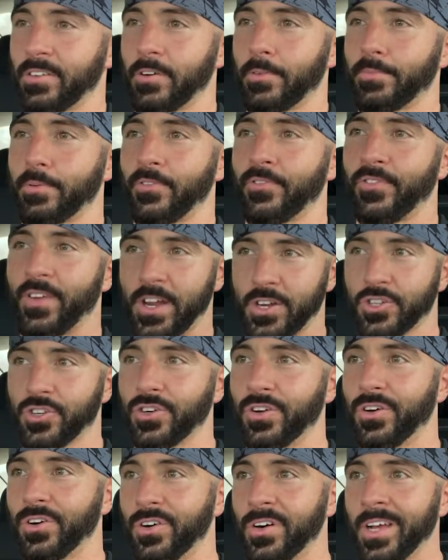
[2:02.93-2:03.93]
you're a
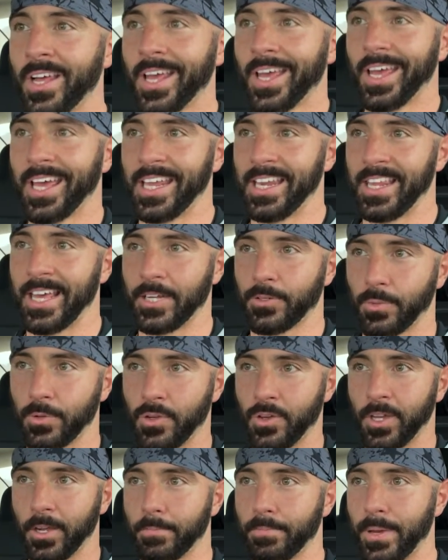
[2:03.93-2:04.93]
professional and that's
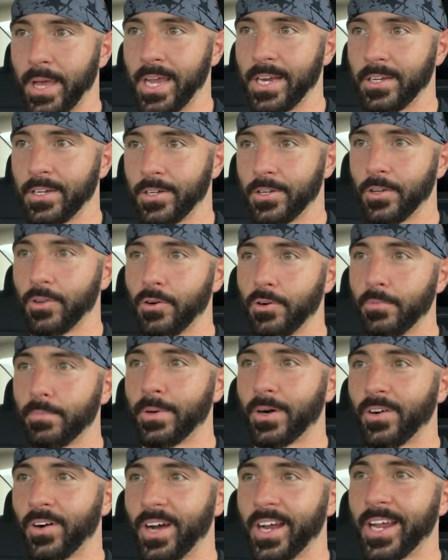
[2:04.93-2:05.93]
what you get paid to do.
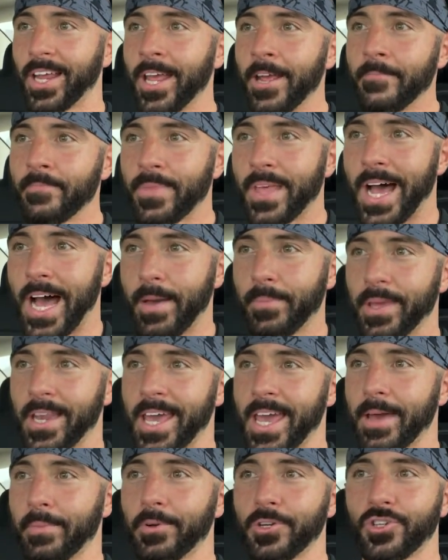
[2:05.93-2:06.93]
But like, I'm
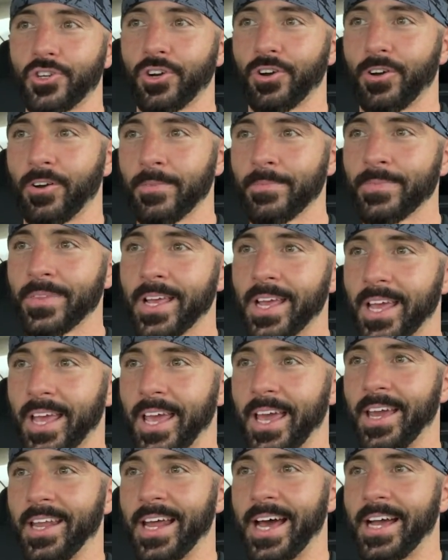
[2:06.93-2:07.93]
an amateur
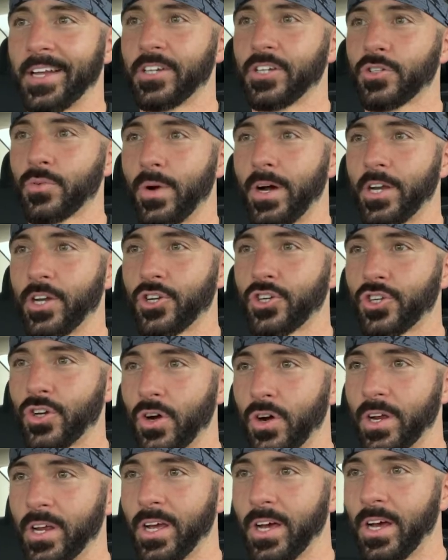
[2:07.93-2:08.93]
and I just want to
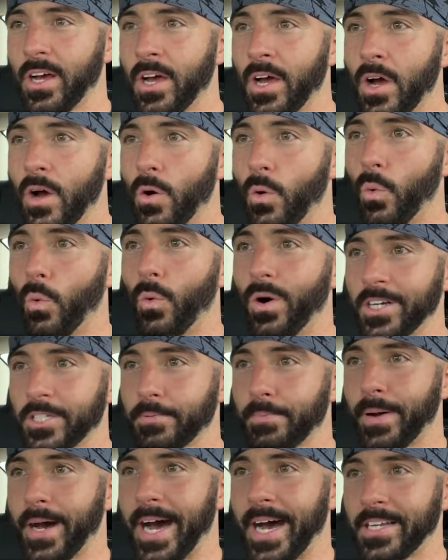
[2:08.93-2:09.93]
show you
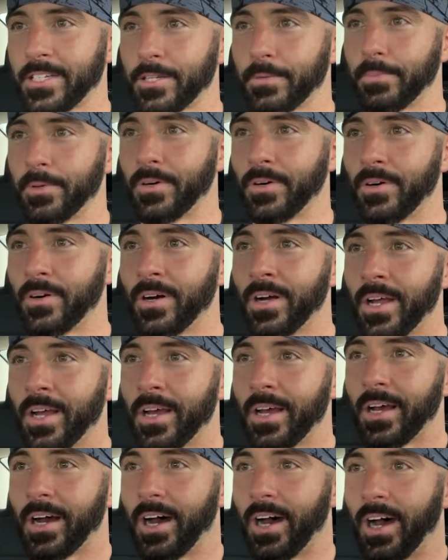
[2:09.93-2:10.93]
what's possible.
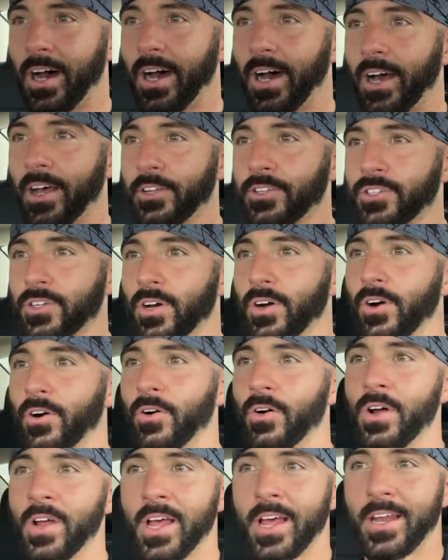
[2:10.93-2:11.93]

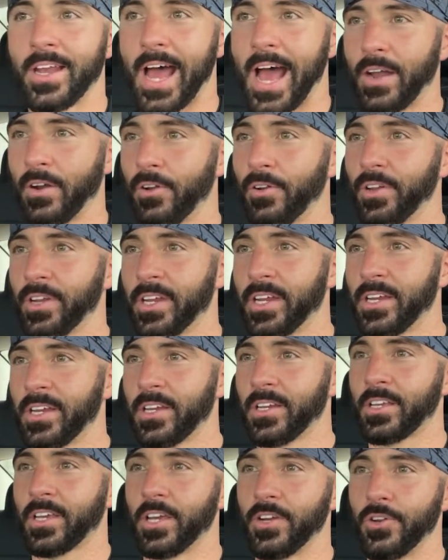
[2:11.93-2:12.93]
So not
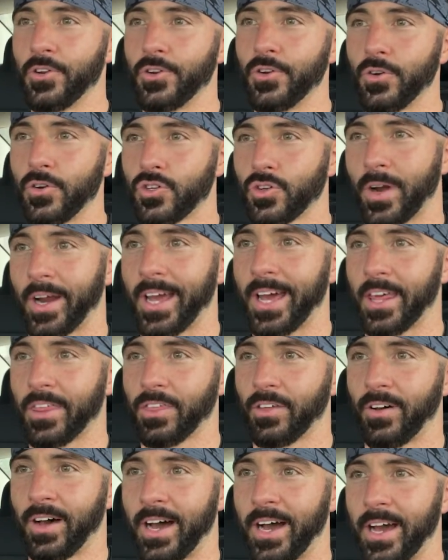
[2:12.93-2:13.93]
only can you do
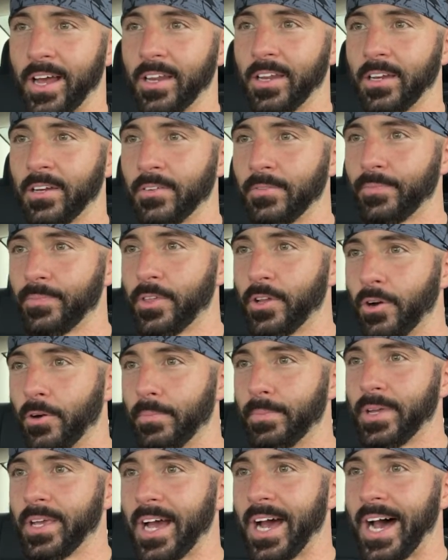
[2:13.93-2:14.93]
triathlon and, you
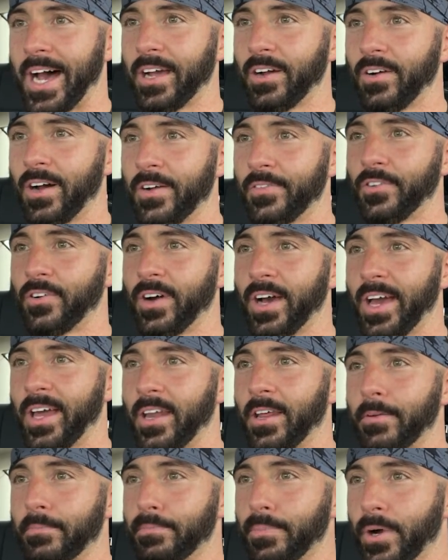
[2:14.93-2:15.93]
know, be a high level
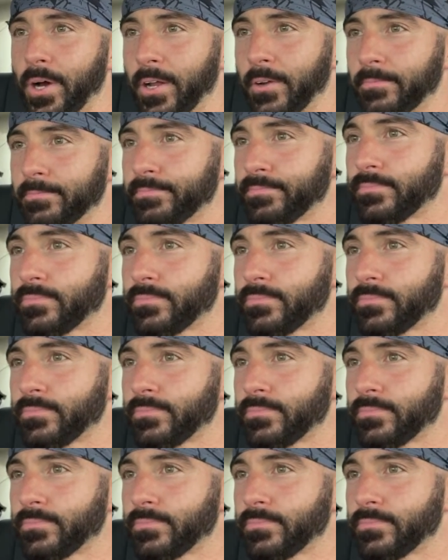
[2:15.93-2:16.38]
at it, but